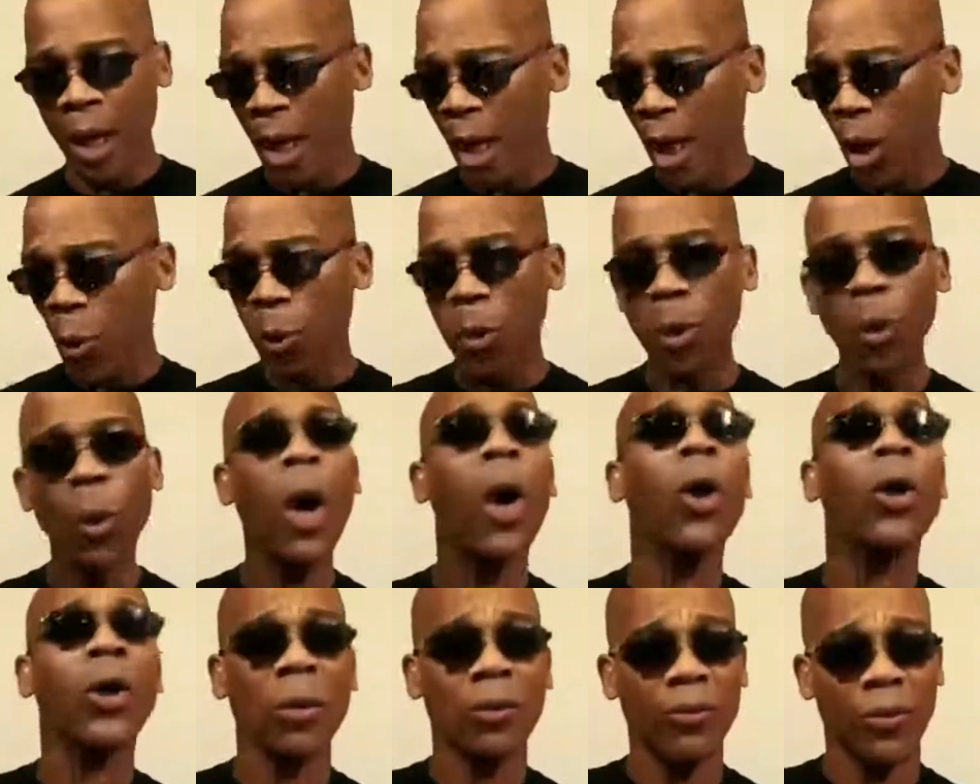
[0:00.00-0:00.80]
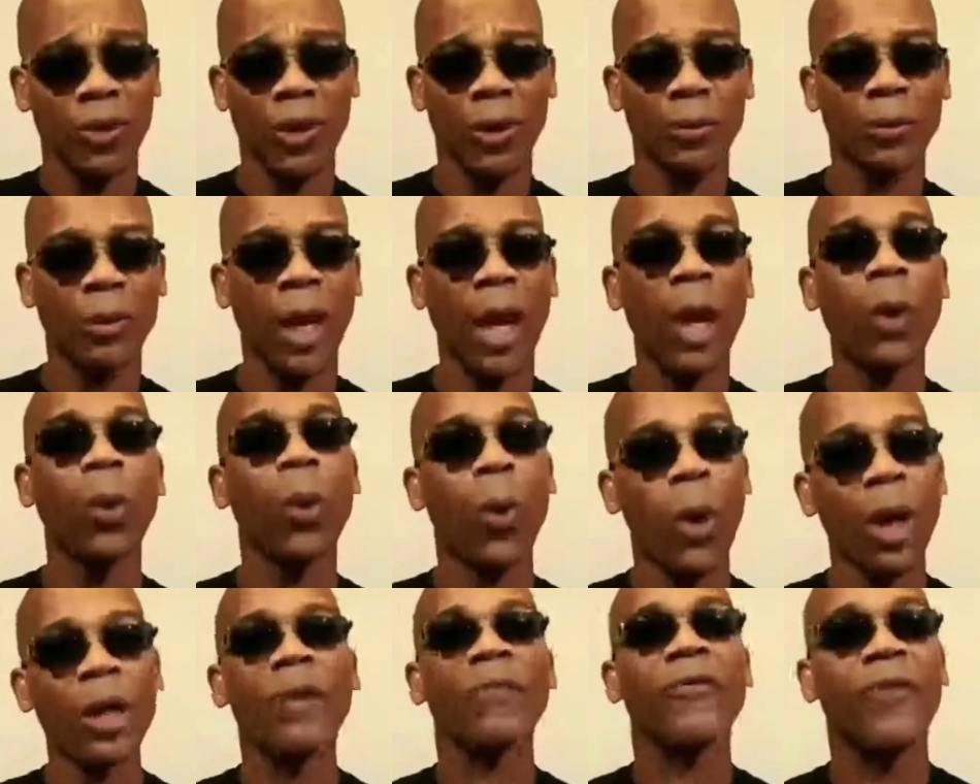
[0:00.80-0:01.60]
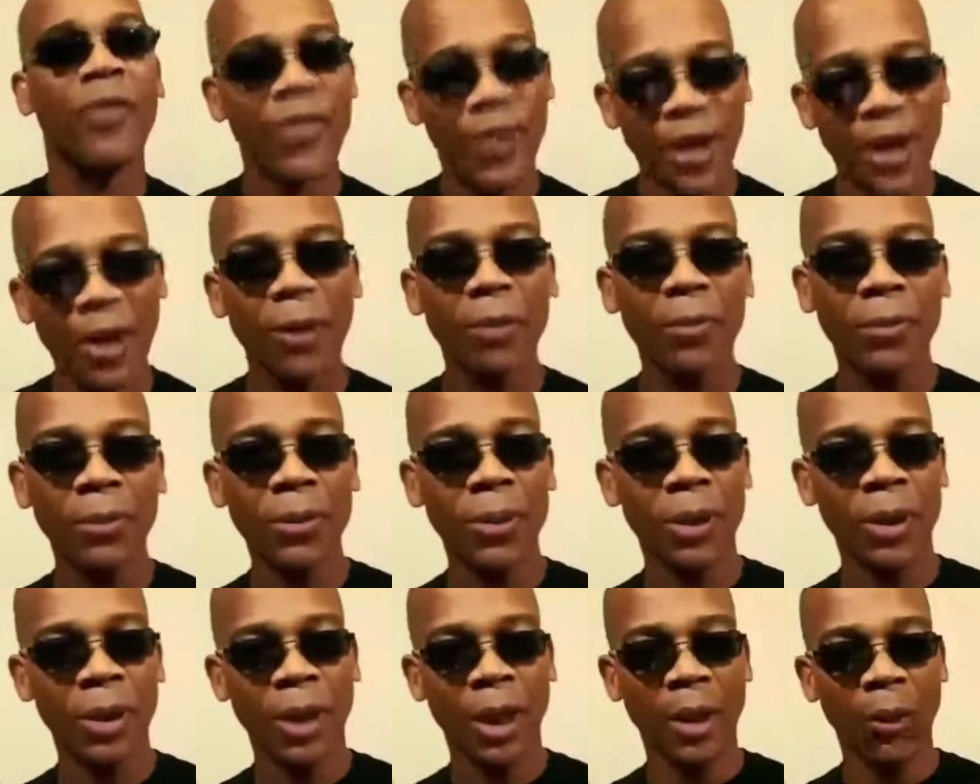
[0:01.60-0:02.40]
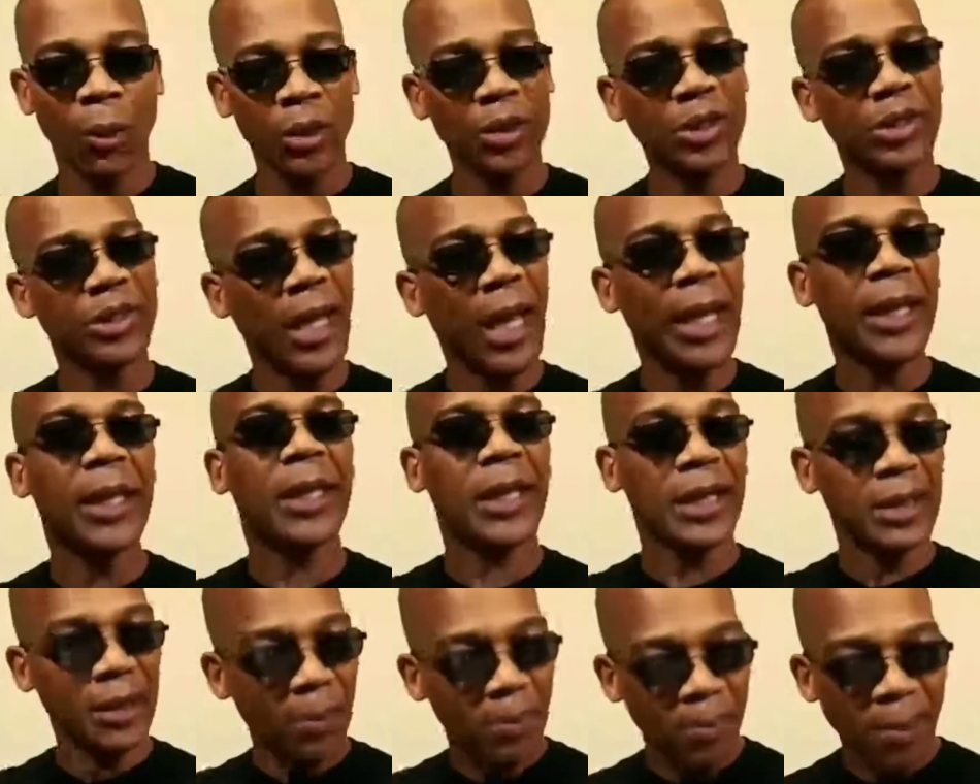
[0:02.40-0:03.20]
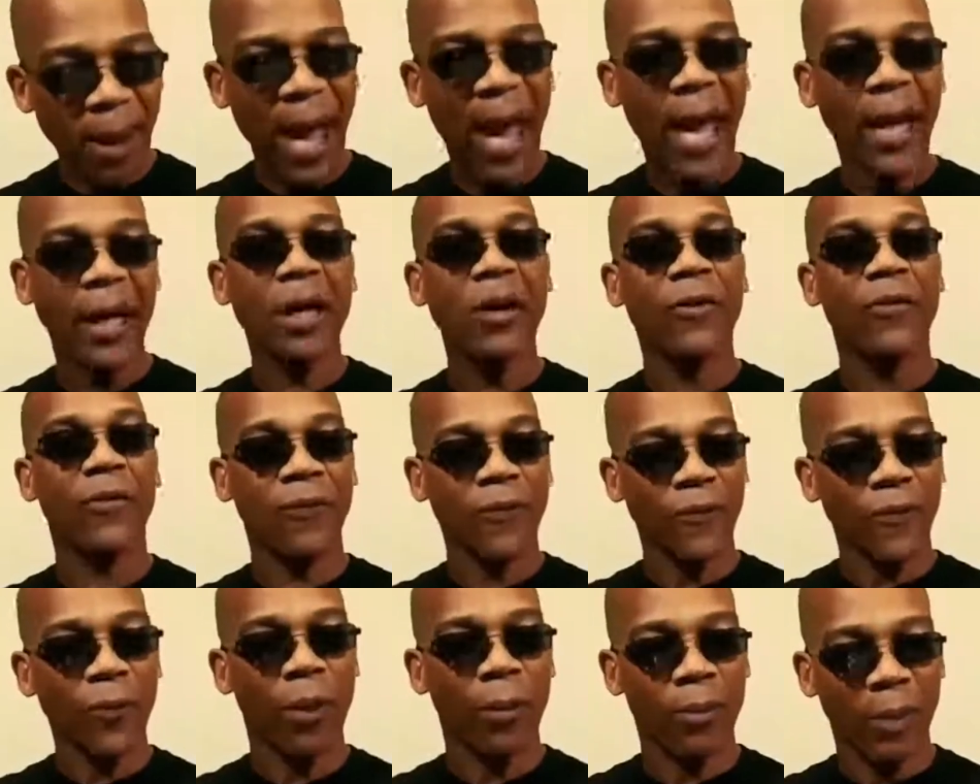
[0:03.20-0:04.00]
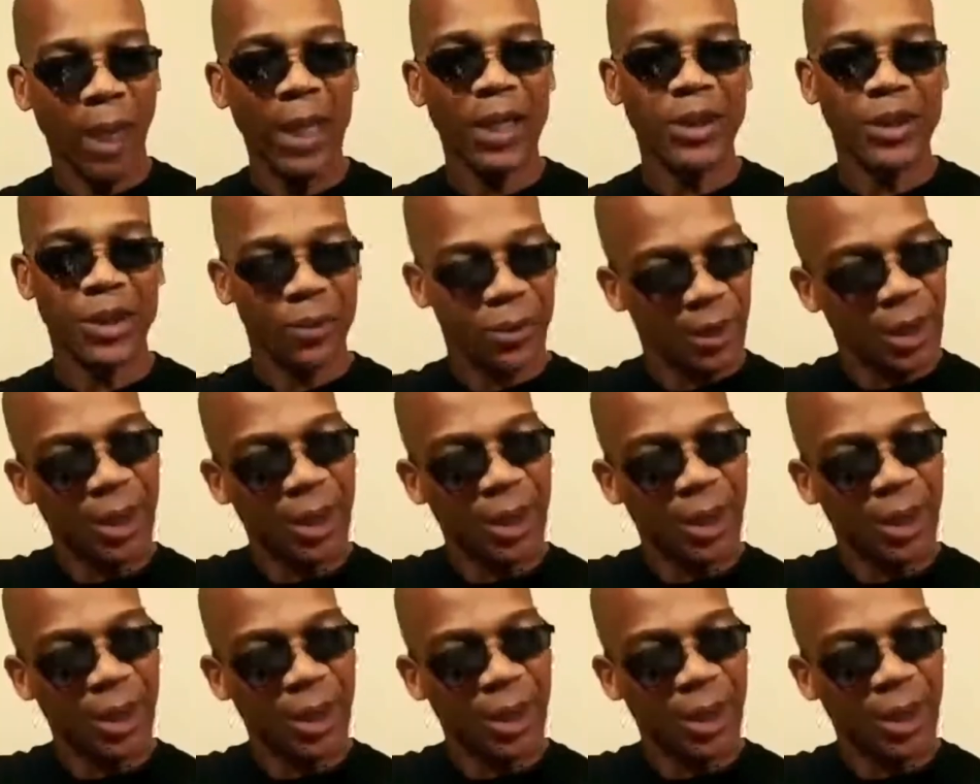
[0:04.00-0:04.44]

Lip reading: And we welcomed them. And one of them was standing in the back of the formation to